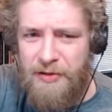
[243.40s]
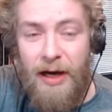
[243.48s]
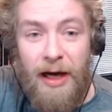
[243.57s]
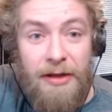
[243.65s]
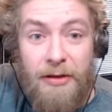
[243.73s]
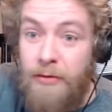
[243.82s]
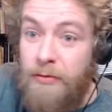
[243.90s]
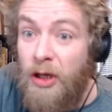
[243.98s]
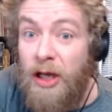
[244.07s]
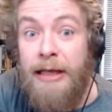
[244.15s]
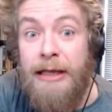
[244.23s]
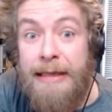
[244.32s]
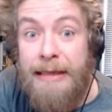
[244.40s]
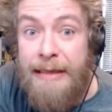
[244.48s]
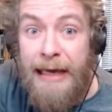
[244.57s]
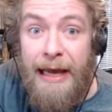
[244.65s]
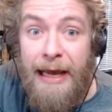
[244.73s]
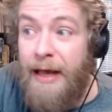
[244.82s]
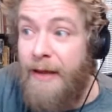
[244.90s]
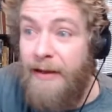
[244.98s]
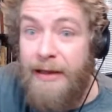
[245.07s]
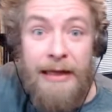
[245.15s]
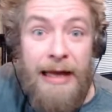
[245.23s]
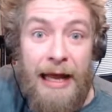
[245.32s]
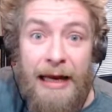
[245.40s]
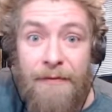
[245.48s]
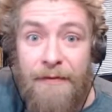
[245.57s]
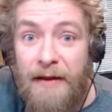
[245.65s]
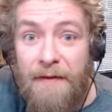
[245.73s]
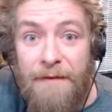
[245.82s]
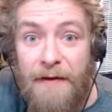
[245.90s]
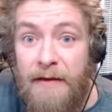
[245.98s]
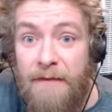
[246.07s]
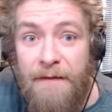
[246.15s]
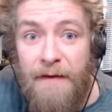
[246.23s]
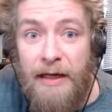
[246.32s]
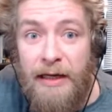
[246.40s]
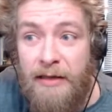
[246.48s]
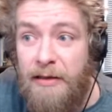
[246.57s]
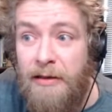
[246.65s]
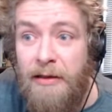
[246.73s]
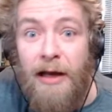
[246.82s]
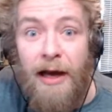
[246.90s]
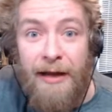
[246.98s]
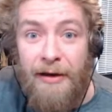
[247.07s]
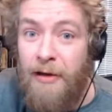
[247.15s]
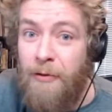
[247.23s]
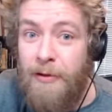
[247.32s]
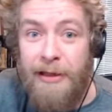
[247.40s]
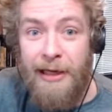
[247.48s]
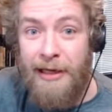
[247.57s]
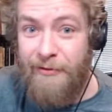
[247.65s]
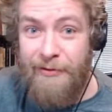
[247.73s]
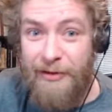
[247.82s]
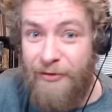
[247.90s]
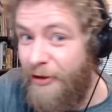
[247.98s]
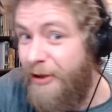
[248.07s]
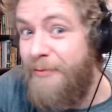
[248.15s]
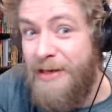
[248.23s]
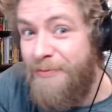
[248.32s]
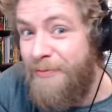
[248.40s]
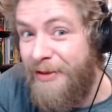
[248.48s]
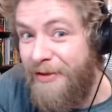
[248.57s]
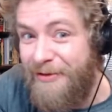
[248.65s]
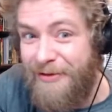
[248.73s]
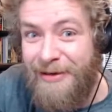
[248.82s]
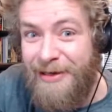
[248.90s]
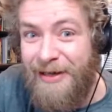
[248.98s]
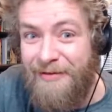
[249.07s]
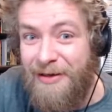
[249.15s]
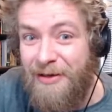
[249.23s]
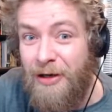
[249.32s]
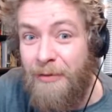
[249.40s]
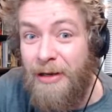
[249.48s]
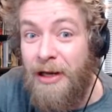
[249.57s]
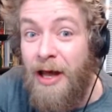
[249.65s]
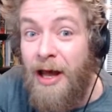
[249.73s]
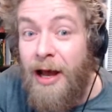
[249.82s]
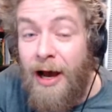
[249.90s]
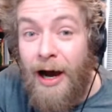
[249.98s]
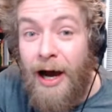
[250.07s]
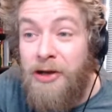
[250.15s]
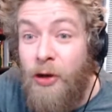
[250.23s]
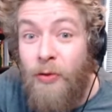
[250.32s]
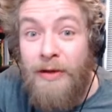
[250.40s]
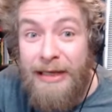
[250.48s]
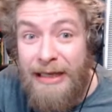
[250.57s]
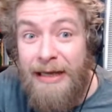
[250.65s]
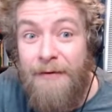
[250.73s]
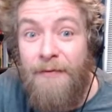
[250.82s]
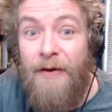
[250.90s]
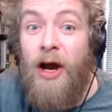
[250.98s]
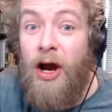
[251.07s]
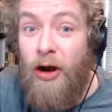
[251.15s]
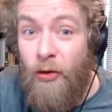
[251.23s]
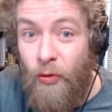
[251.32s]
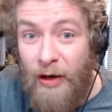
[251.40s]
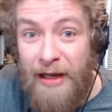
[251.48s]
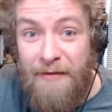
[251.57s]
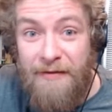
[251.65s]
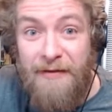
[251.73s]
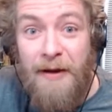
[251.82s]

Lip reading: I don't care. They can have their fun fight. And I will occasionally chime in with a sarcastic comment. I don't give a rat's